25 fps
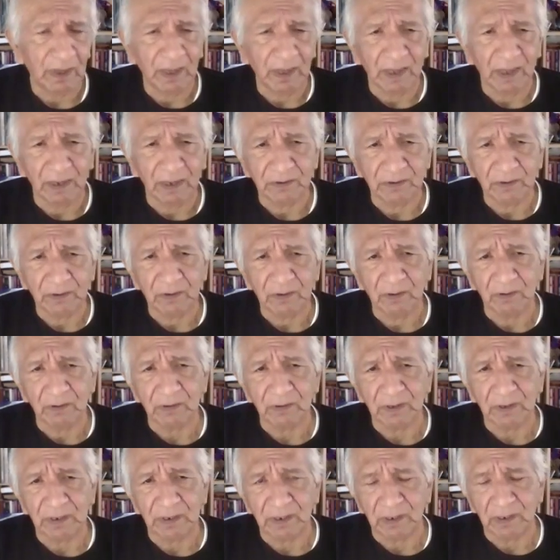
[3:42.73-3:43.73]
And
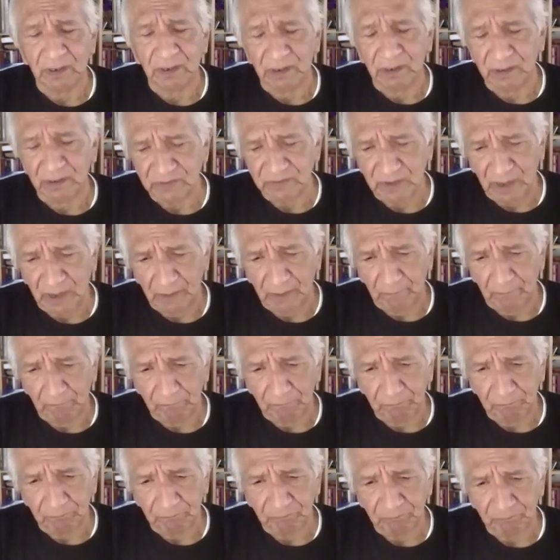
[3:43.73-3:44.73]
and it's
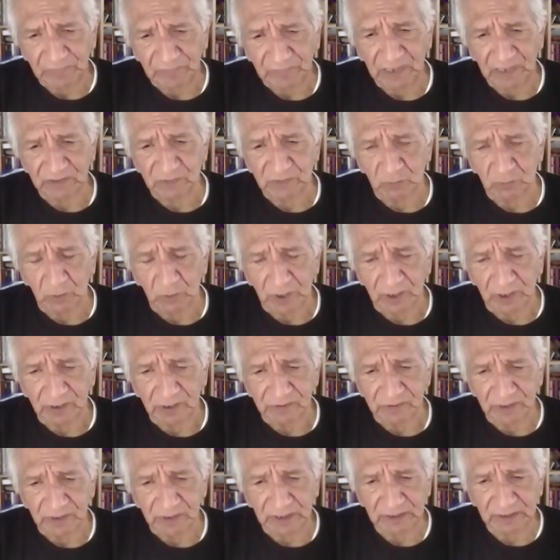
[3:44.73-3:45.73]
that's one of
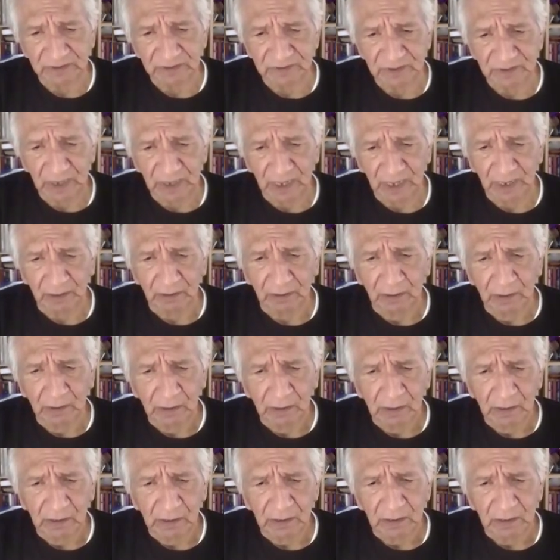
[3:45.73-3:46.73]
the things that,
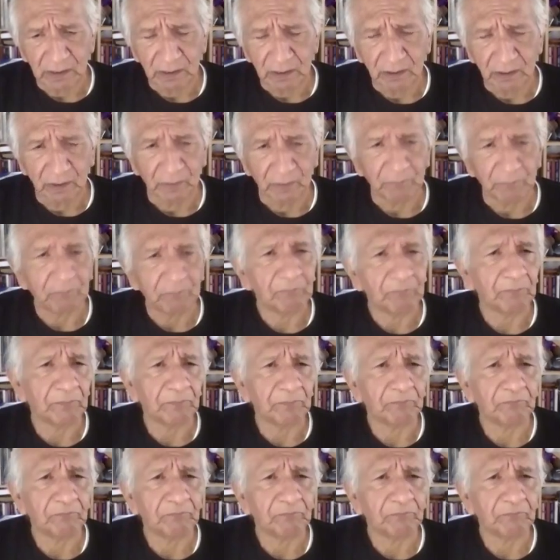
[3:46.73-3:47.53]
you know,